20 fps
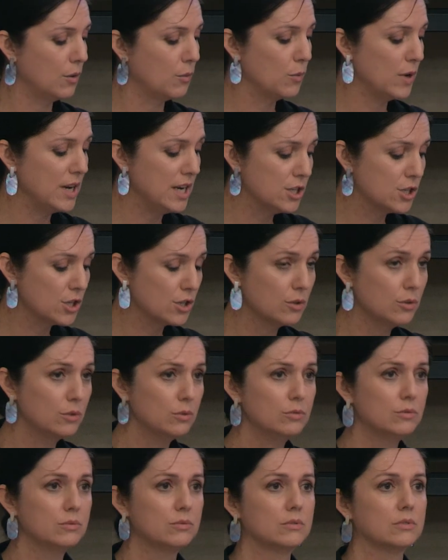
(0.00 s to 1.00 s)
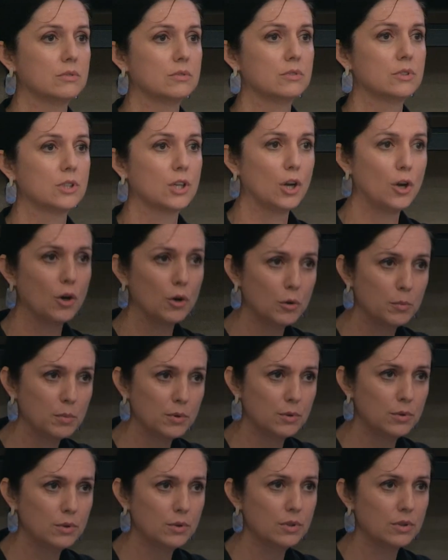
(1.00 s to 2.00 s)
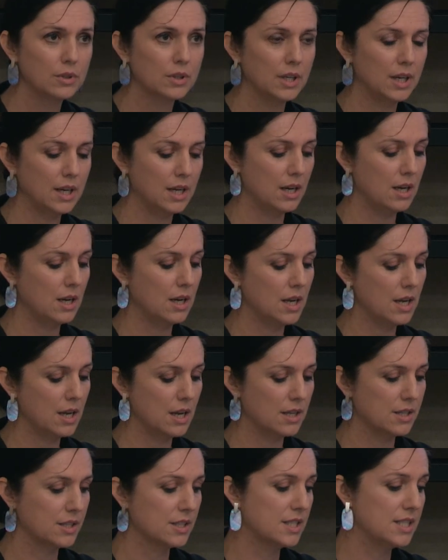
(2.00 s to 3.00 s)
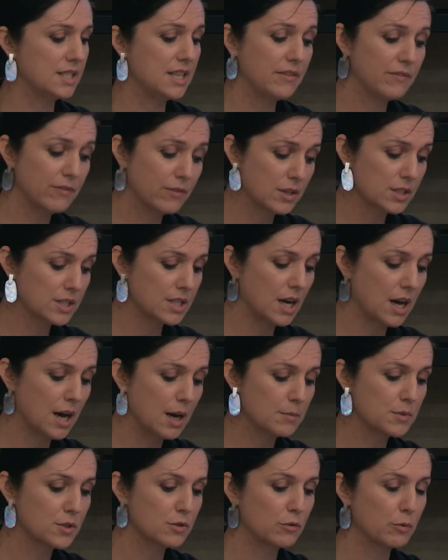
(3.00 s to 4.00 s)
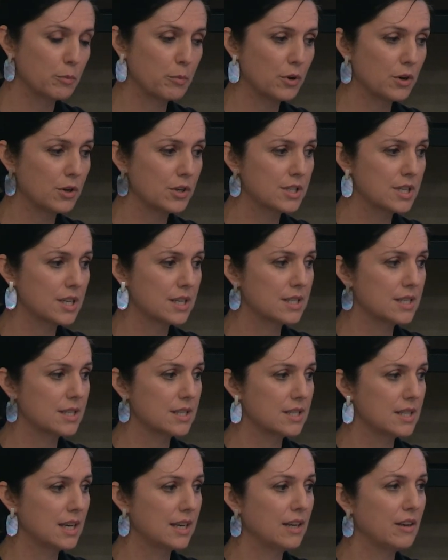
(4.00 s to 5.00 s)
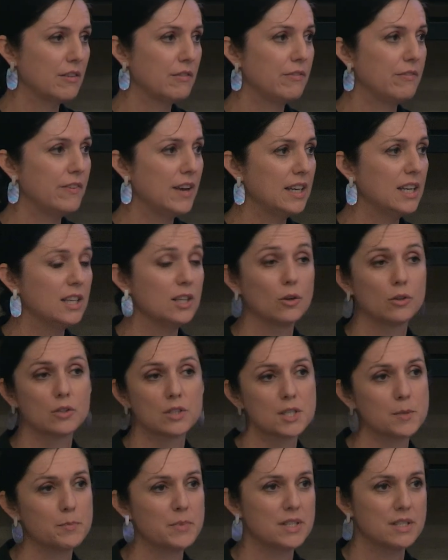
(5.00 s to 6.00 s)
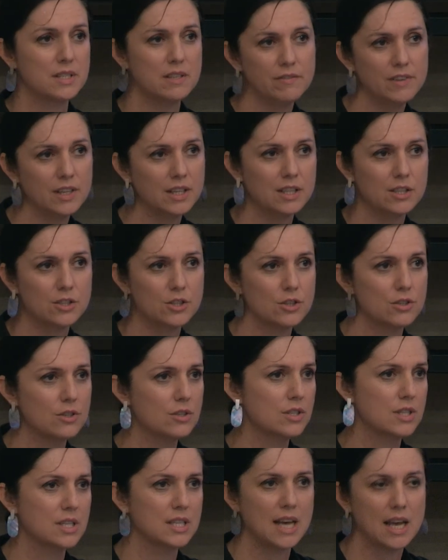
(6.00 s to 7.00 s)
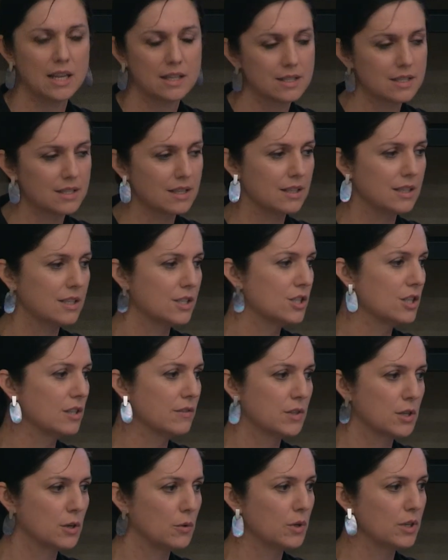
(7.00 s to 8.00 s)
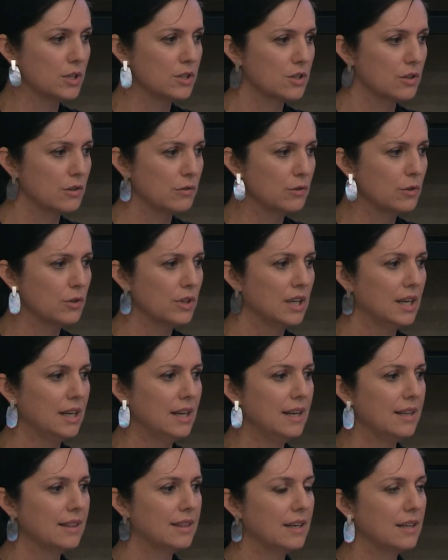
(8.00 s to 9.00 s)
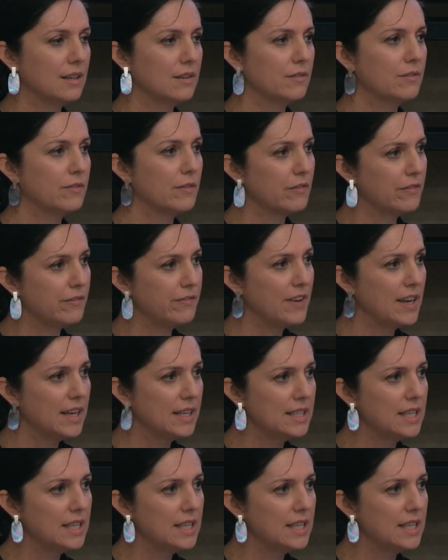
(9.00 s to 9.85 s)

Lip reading: regional, global, different types of processes that have fed in on specific issues, the Nansen Initiative, so on and so forth, that have fed